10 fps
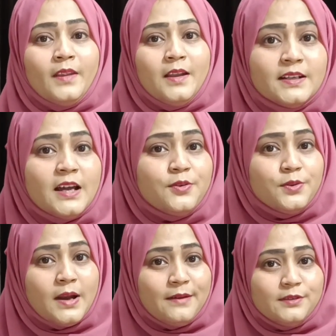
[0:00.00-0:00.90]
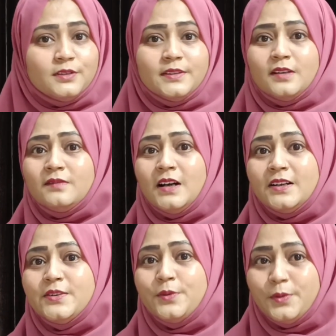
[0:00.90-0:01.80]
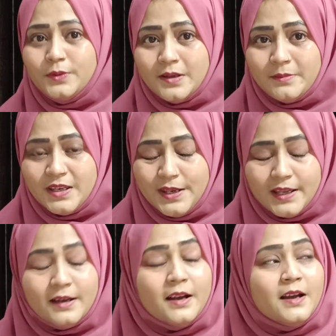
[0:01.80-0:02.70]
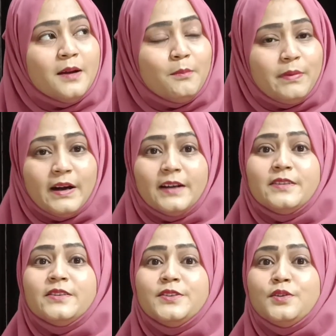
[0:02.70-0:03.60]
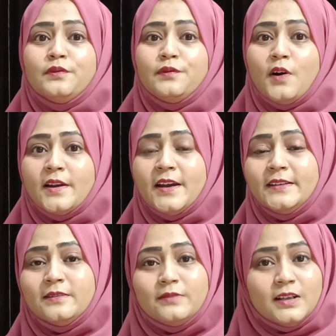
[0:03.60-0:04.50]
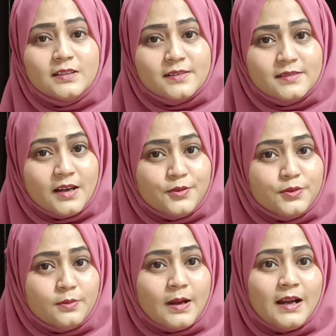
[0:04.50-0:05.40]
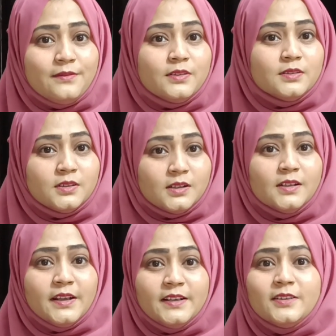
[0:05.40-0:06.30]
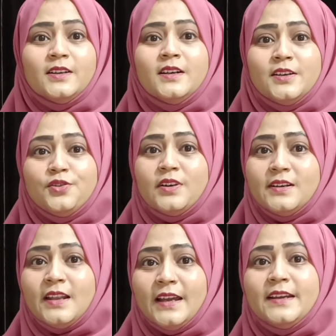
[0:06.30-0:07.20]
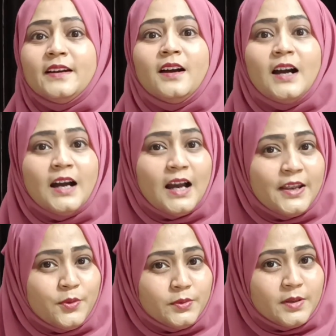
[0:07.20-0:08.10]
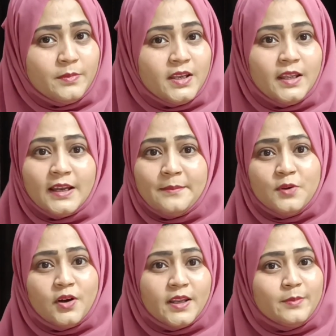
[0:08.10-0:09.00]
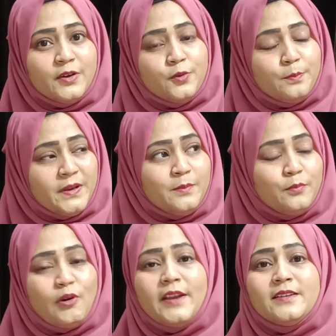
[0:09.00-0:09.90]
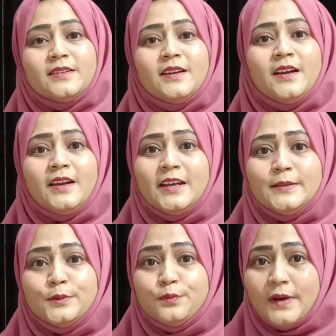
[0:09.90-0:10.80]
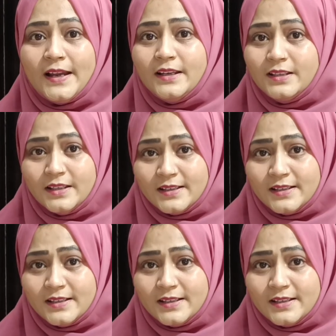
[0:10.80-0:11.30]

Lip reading: Now you have learned the word, you know the meaning, but you forget the words. Now you have heard it, you are like, I know the meaning, I am not able to pinpoint it. Why